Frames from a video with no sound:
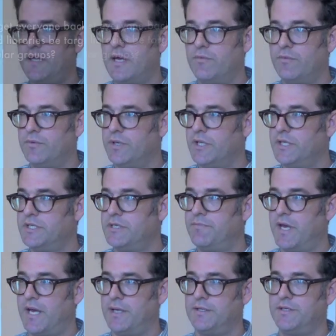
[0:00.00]
say that really
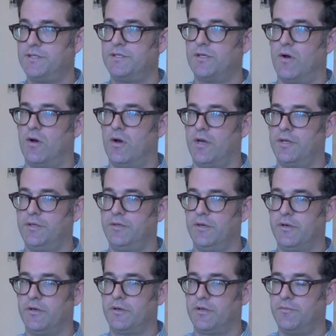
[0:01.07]
depends on
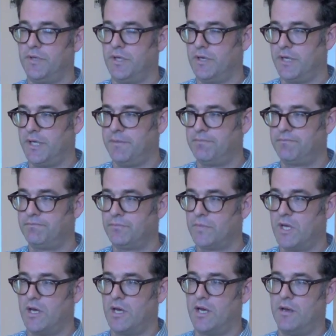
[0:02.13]
your community.
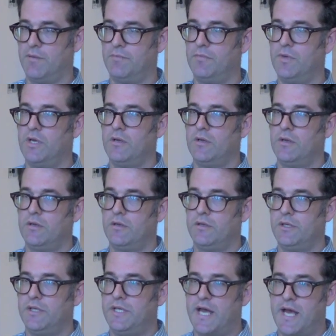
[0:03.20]

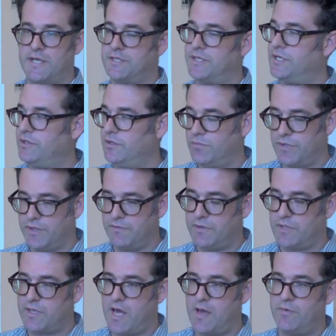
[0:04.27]
Yes, I do believe
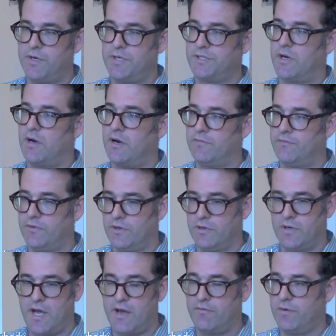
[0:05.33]
that libraries are
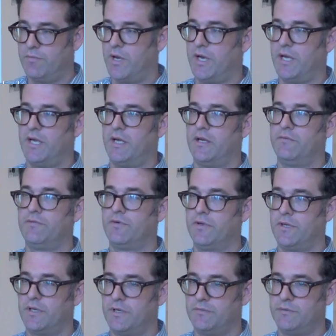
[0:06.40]
for everybody and
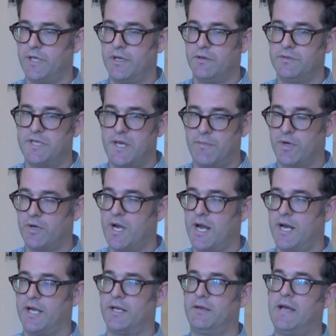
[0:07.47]
for the
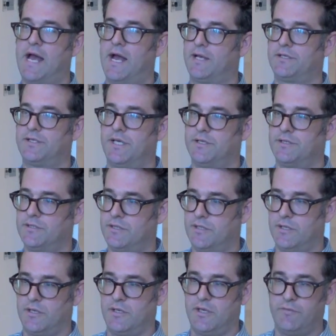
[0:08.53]
democratic access
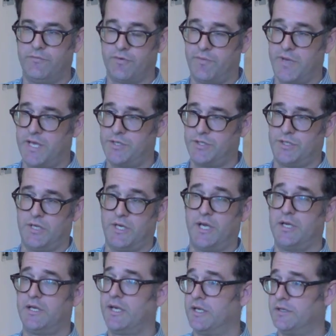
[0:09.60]
to information
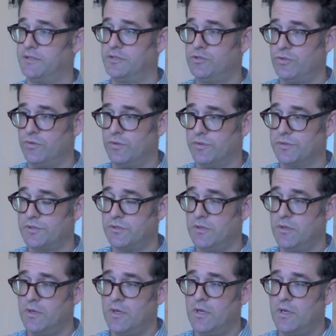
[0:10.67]
and again to tools.